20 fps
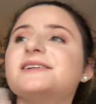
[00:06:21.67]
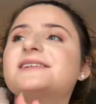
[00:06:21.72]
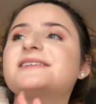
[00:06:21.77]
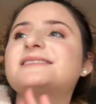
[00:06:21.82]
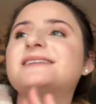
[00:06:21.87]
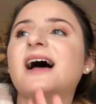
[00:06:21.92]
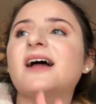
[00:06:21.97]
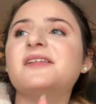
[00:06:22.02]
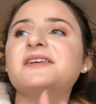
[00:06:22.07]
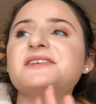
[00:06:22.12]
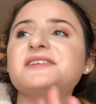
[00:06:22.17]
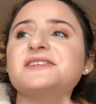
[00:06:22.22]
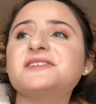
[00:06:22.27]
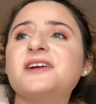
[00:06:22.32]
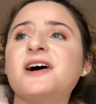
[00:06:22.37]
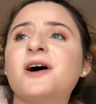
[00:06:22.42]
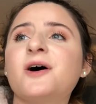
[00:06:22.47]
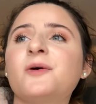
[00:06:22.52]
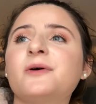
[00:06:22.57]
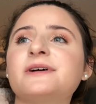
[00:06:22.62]
Now the
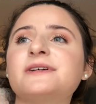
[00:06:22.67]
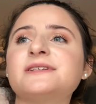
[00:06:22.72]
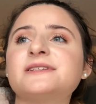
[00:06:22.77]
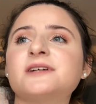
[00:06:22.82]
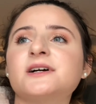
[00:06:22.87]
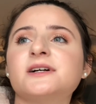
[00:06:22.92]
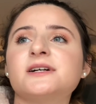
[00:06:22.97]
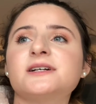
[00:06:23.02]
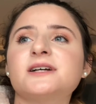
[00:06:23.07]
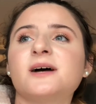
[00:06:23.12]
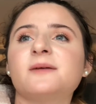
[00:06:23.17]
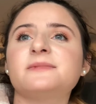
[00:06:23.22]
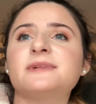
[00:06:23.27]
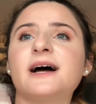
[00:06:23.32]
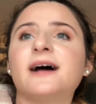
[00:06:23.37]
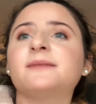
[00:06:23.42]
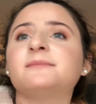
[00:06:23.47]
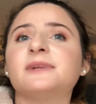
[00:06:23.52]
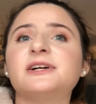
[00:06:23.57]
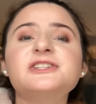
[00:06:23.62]
snow is starting to come
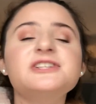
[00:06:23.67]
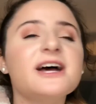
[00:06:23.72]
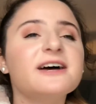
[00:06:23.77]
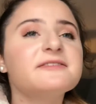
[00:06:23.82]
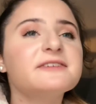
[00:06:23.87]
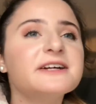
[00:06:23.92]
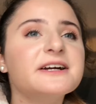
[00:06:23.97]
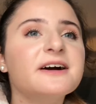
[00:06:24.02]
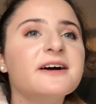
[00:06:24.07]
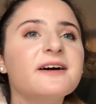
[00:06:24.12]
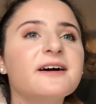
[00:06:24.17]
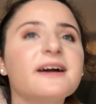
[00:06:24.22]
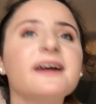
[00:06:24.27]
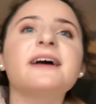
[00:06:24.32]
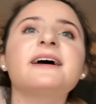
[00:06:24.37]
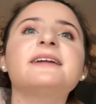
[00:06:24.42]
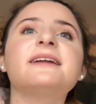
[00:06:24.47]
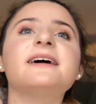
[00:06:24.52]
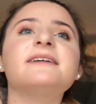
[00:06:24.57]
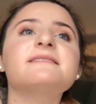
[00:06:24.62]
down much heavier
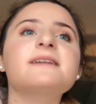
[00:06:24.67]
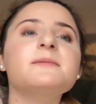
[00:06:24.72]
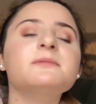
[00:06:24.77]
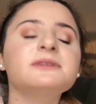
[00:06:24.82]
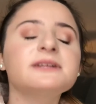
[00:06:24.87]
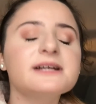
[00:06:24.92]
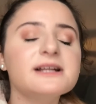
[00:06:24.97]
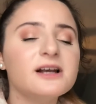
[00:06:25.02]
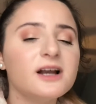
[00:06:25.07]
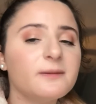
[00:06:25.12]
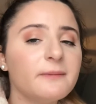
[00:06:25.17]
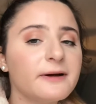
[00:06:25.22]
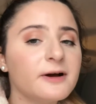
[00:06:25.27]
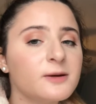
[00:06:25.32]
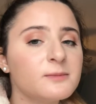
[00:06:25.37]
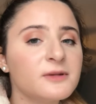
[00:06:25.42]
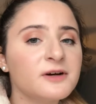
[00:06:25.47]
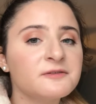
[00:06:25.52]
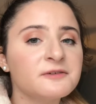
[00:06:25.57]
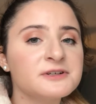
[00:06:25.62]
and I've completed all my
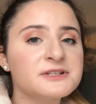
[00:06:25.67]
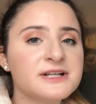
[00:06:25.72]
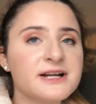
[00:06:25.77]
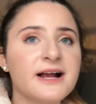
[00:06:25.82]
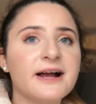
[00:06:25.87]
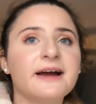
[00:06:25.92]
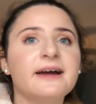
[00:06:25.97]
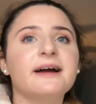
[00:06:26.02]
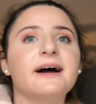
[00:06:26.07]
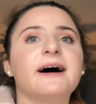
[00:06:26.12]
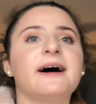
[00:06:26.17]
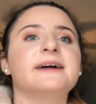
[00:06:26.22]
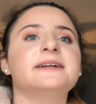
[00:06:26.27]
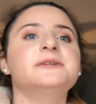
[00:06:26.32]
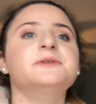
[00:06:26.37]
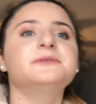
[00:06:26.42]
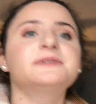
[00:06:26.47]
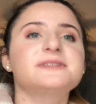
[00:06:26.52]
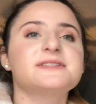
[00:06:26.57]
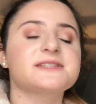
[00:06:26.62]
homework for today. I
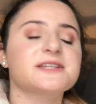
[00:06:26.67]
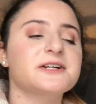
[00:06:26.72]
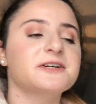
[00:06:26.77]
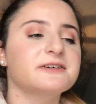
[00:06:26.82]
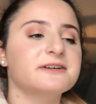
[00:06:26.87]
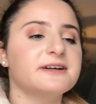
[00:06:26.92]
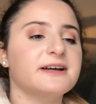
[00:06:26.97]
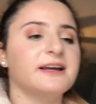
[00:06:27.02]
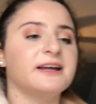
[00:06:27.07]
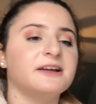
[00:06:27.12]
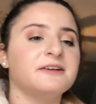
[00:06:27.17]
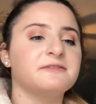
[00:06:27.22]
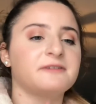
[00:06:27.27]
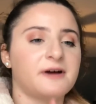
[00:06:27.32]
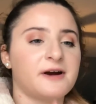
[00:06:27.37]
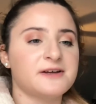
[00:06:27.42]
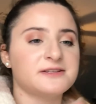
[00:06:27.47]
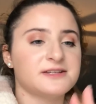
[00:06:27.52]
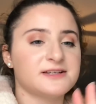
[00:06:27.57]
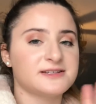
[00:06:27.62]
do consider it a
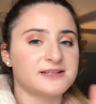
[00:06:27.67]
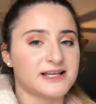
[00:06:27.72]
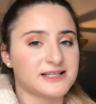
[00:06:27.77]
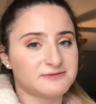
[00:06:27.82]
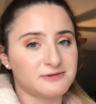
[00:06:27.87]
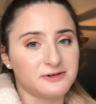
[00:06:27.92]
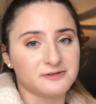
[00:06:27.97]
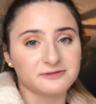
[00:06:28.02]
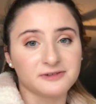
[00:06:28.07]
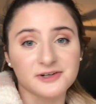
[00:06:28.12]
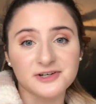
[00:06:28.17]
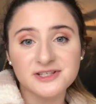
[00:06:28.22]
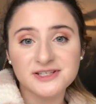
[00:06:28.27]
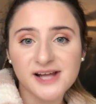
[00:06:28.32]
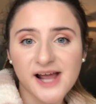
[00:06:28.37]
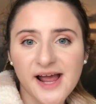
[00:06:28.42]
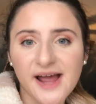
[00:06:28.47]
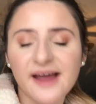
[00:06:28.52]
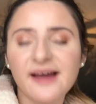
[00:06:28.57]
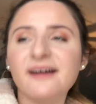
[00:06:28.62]
very successful first
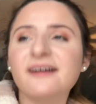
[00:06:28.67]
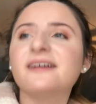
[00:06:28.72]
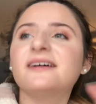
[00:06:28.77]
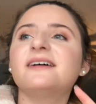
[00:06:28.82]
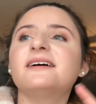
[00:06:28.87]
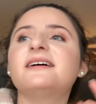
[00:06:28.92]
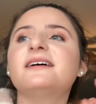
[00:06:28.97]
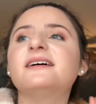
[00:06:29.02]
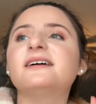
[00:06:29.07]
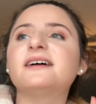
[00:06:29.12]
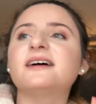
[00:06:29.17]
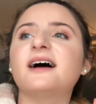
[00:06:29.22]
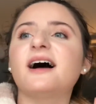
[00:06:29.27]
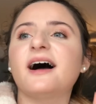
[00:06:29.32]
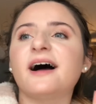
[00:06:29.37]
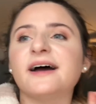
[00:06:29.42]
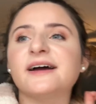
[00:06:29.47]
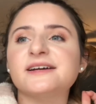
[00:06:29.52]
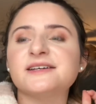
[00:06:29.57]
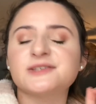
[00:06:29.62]
day.
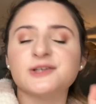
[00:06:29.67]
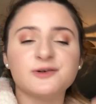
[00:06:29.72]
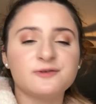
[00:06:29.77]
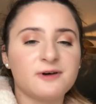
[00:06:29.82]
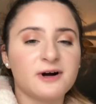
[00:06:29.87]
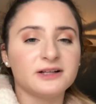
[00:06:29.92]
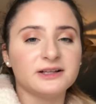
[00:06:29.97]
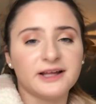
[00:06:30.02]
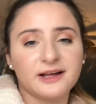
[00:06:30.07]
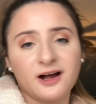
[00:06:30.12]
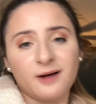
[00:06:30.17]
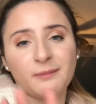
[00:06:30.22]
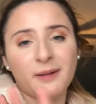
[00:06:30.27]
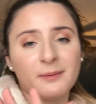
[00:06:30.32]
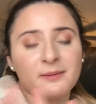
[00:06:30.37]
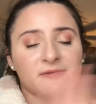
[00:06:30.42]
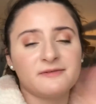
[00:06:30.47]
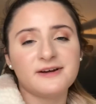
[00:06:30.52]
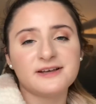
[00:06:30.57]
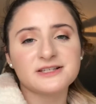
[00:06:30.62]
I so far like all my
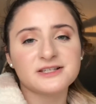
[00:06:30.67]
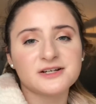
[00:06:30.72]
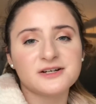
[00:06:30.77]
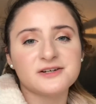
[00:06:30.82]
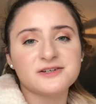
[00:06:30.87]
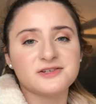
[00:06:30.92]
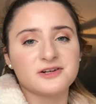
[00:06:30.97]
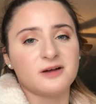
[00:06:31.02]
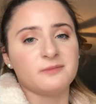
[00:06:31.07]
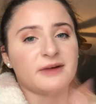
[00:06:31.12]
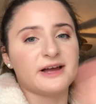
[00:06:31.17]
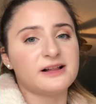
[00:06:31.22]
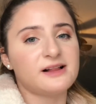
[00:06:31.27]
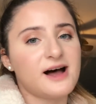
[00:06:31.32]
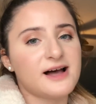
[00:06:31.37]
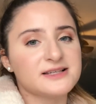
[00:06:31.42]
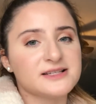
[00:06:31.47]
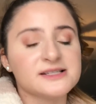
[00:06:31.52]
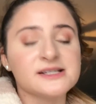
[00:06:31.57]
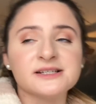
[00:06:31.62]
professors and all my
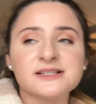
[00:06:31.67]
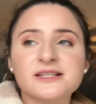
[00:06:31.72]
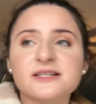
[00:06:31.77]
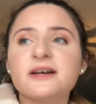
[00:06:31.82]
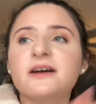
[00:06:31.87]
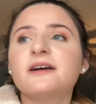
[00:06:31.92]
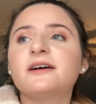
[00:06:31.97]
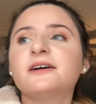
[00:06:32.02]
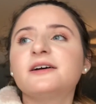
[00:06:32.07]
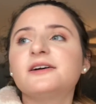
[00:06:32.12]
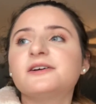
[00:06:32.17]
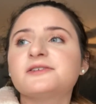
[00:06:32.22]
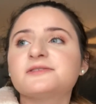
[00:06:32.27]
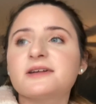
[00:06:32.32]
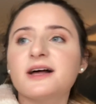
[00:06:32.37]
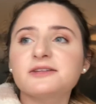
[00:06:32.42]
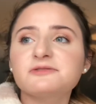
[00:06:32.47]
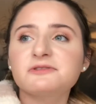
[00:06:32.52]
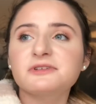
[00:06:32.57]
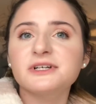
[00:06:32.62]
classes, so
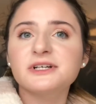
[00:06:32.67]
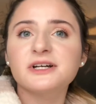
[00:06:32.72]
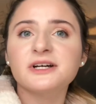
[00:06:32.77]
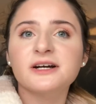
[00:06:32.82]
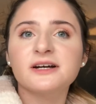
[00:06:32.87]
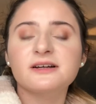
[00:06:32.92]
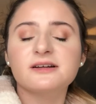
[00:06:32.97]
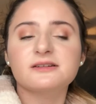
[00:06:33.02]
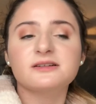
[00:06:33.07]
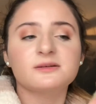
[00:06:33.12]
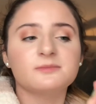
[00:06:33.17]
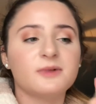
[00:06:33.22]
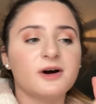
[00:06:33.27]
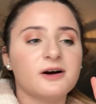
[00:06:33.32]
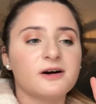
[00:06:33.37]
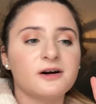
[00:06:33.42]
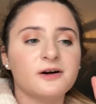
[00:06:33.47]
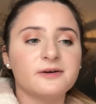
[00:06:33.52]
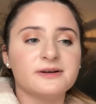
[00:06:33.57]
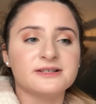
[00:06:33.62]
that's really good.
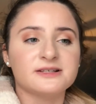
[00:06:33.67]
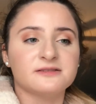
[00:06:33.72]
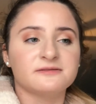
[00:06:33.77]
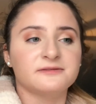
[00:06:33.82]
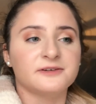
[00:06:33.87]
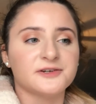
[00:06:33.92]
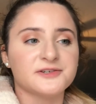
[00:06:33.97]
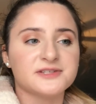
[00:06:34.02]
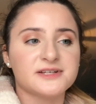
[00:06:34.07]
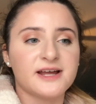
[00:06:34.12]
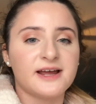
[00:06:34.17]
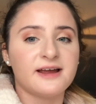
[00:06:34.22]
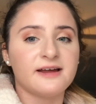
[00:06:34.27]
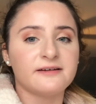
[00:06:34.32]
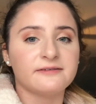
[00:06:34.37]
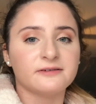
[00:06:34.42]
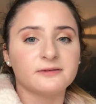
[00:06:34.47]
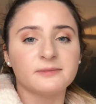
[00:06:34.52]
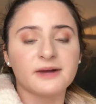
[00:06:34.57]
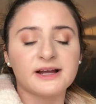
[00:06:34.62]
Tomorrow is the first day
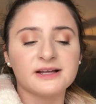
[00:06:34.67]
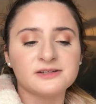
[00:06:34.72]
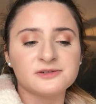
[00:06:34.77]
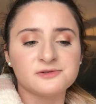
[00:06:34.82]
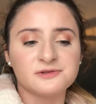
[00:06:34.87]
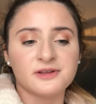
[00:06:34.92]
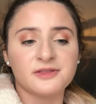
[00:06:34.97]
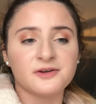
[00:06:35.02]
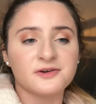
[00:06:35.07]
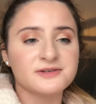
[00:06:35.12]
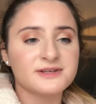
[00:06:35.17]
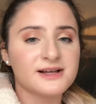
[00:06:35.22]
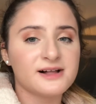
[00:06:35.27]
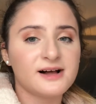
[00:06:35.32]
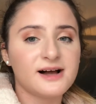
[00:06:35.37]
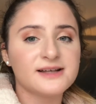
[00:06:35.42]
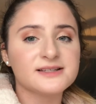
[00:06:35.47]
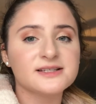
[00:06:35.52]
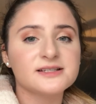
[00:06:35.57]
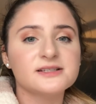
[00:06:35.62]
for my Tuesday, Thursday
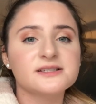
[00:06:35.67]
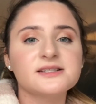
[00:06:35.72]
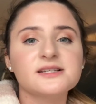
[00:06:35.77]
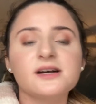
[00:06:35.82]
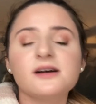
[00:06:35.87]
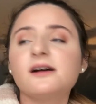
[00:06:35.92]
classes.